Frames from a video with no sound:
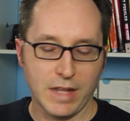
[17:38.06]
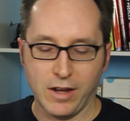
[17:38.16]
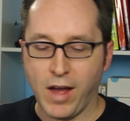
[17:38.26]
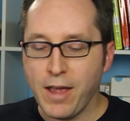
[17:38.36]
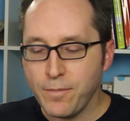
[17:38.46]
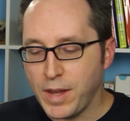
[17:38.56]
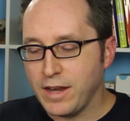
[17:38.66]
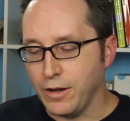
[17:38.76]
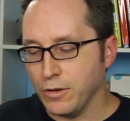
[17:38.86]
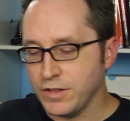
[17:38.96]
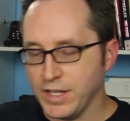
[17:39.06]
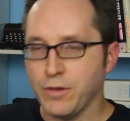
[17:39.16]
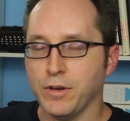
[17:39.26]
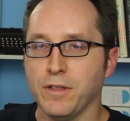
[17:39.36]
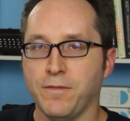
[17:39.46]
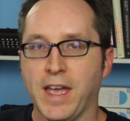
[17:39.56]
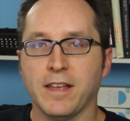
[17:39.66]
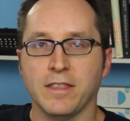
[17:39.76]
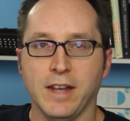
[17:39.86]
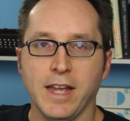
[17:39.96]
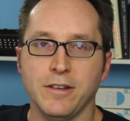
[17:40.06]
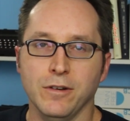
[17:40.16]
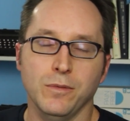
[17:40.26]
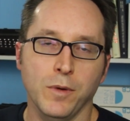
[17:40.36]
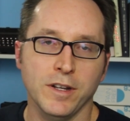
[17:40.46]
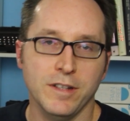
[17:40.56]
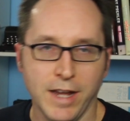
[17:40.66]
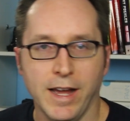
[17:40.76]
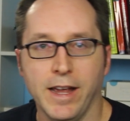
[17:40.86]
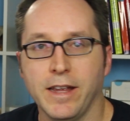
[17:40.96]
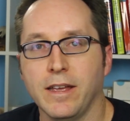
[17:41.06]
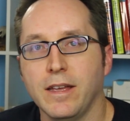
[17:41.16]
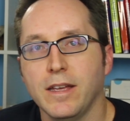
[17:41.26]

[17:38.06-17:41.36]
Now, I've made no secret of the fact that I don't want to die.